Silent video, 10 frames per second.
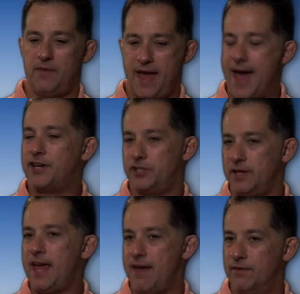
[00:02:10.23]
They actually
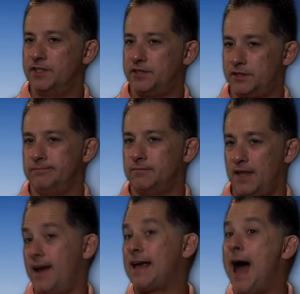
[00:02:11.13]
gave us a
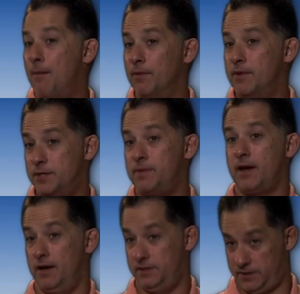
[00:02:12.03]
lot of compliments
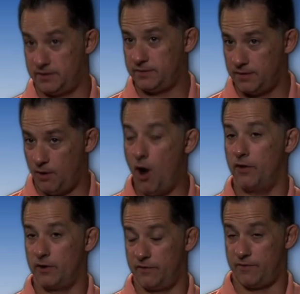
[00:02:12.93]
because all
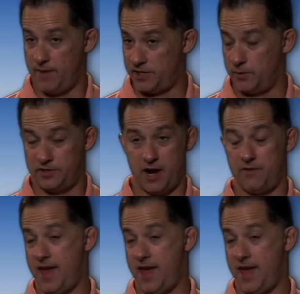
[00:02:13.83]
their information was there.